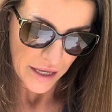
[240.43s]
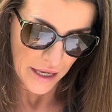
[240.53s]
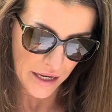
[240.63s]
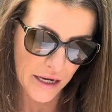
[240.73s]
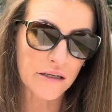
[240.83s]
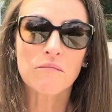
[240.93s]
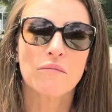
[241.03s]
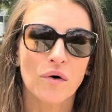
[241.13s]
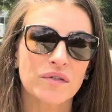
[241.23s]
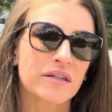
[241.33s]
And
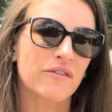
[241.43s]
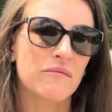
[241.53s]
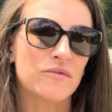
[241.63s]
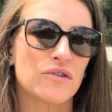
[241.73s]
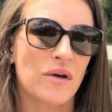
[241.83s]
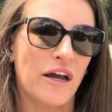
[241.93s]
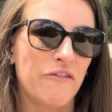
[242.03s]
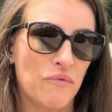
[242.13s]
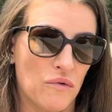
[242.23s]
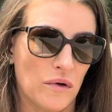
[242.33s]
most of them do
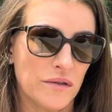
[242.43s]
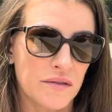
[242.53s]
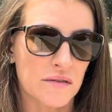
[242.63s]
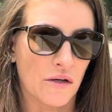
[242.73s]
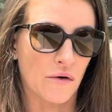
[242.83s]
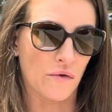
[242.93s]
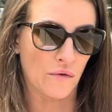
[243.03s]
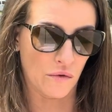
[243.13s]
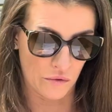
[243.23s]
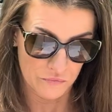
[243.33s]
have pools,
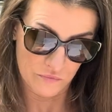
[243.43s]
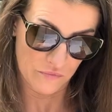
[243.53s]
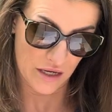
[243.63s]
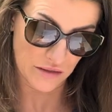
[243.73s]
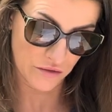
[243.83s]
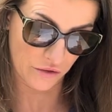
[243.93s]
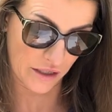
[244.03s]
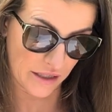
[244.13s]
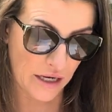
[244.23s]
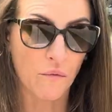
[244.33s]
so that's
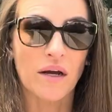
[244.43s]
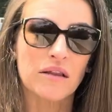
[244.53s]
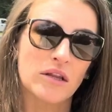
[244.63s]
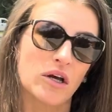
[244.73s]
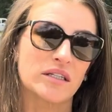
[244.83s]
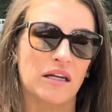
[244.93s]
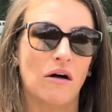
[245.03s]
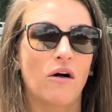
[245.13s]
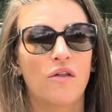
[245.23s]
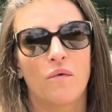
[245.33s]
great. I went and looked at
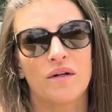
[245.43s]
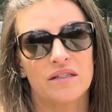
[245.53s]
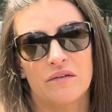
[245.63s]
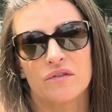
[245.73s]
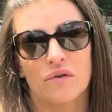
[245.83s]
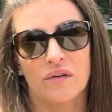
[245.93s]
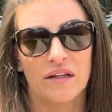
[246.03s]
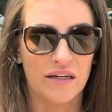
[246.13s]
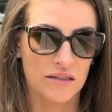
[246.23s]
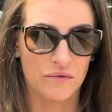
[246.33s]
all the ones that have sold in the
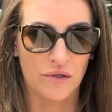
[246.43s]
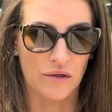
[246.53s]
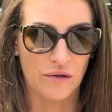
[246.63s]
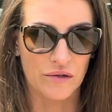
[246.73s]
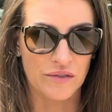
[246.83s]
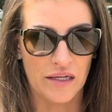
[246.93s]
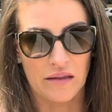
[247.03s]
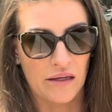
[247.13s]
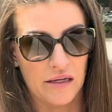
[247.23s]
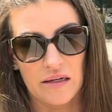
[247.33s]
last 3 years,
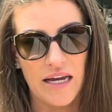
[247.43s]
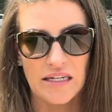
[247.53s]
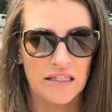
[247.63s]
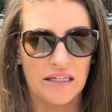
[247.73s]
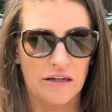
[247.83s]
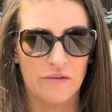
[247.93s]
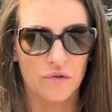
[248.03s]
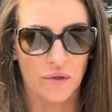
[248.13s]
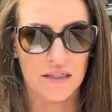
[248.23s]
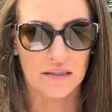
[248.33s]
and like 19 out of
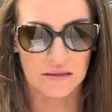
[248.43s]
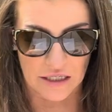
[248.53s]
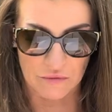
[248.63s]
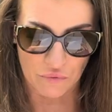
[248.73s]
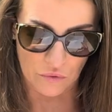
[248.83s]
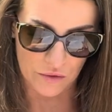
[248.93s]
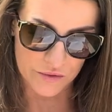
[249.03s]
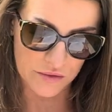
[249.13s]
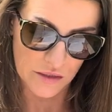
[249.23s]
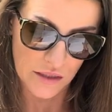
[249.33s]
26 had
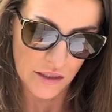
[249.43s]
pools.